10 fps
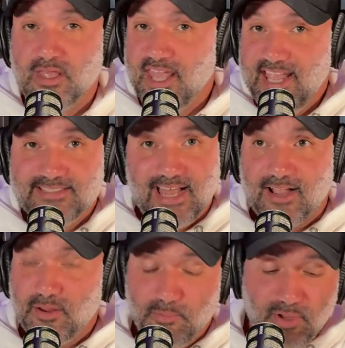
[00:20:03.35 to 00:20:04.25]
He's not
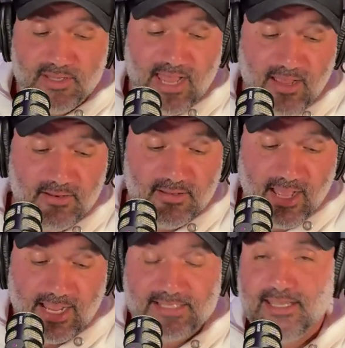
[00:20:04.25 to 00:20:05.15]
going to put down, I
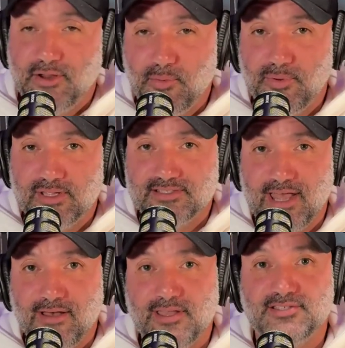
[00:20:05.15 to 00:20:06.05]
got 10 openings
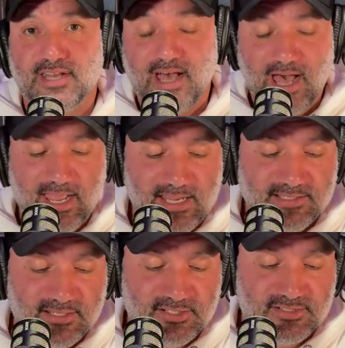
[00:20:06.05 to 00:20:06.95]
now. He's going to hide, he's
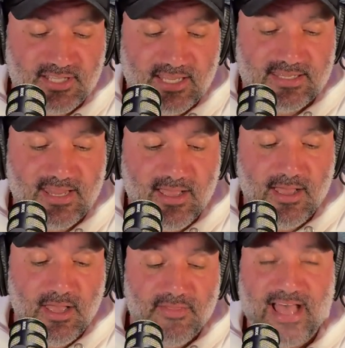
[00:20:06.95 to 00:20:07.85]
going to just say
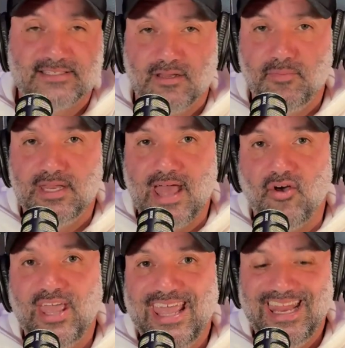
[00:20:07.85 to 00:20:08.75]
that's going to be now
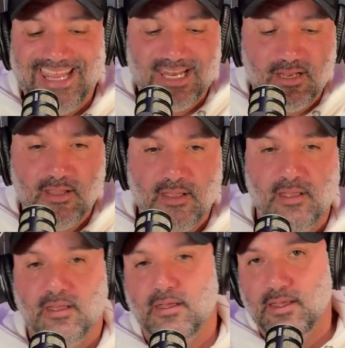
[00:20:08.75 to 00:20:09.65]
hidden
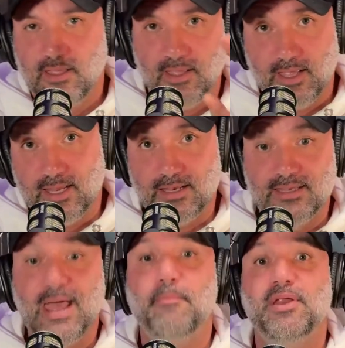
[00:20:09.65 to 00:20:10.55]
in
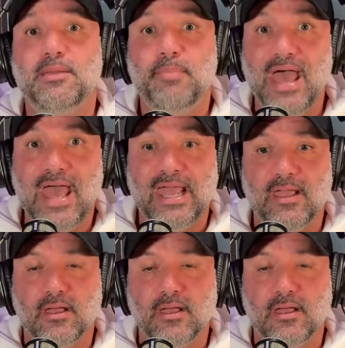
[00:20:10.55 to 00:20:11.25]
deputy pay.